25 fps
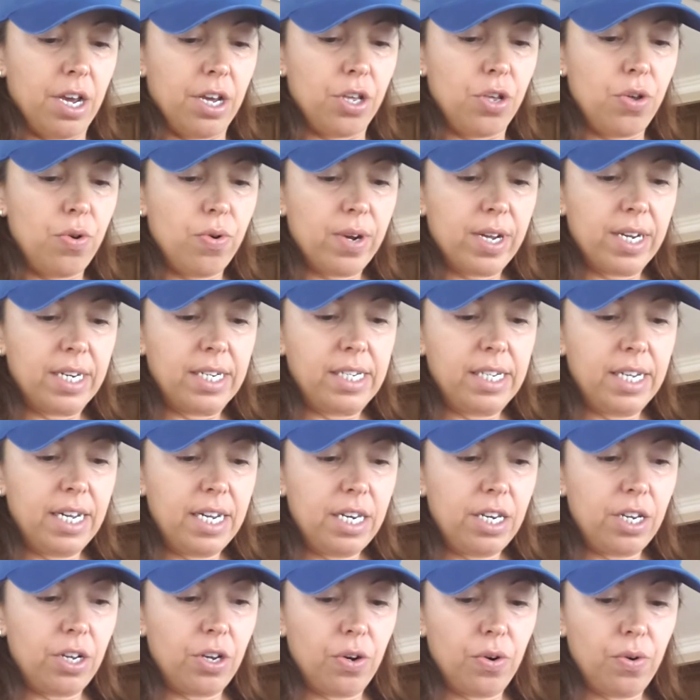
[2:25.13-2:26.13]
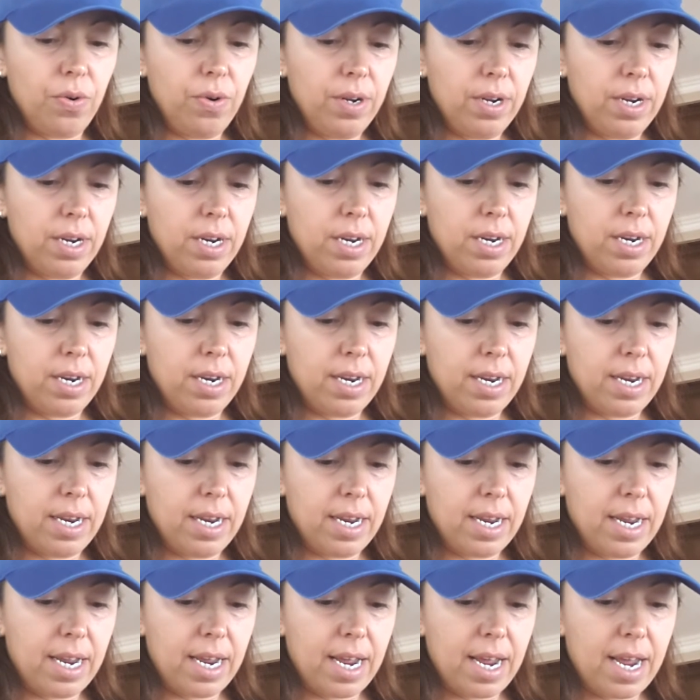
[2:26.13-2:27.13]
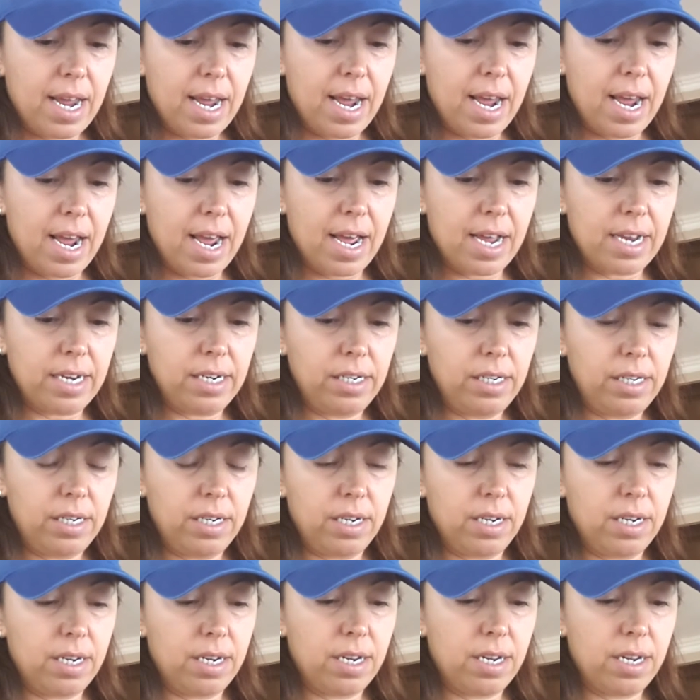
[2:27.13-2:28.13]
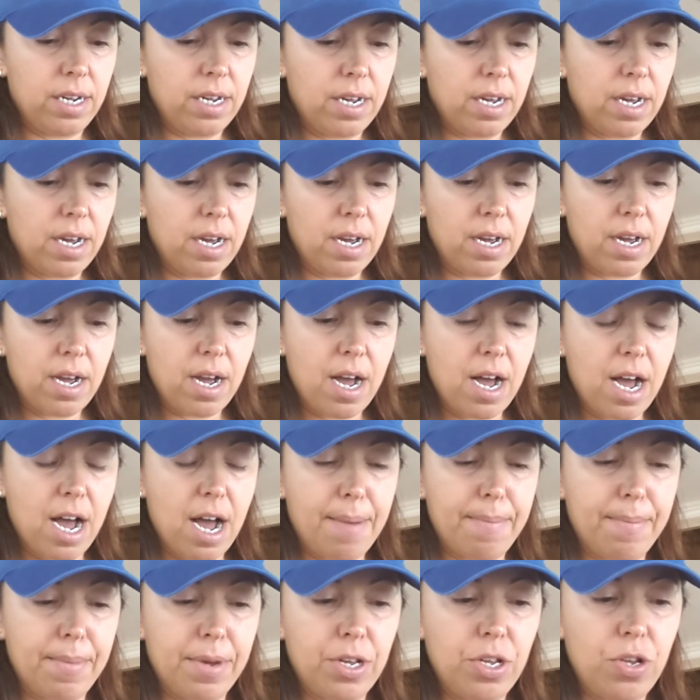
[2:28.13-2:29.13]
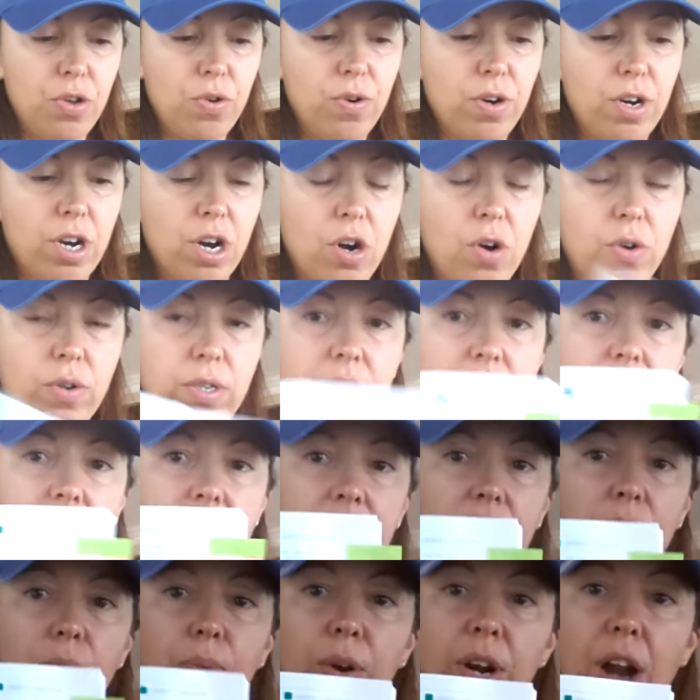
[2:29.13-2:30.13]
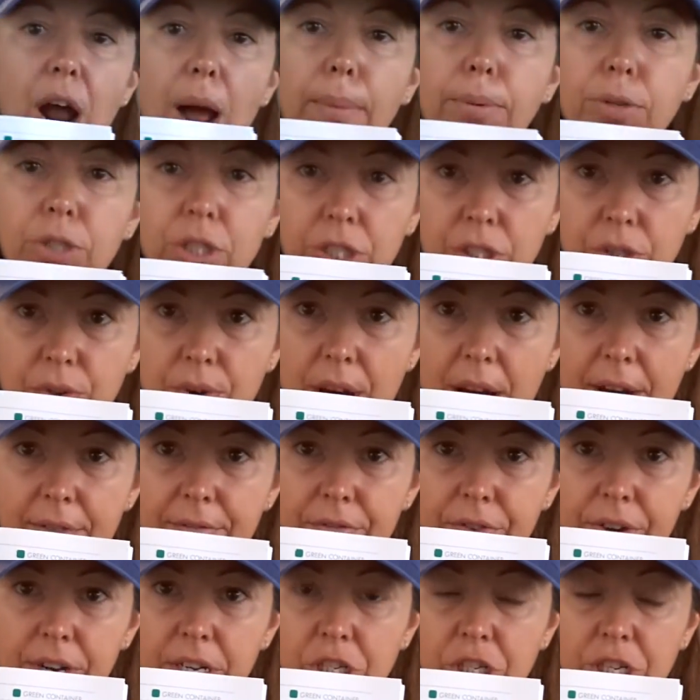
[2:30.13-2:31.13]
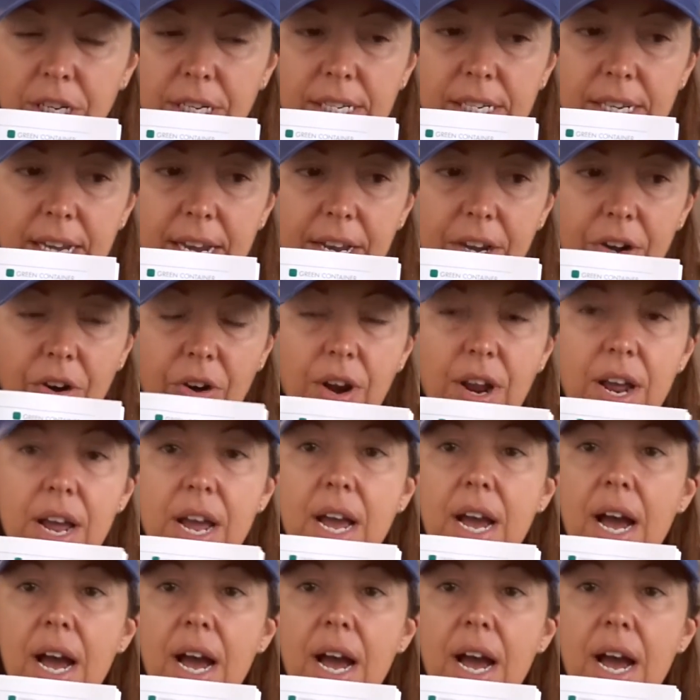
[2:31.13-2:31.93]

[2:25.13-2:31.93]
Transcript: you continue and you go to see what options you have for each container.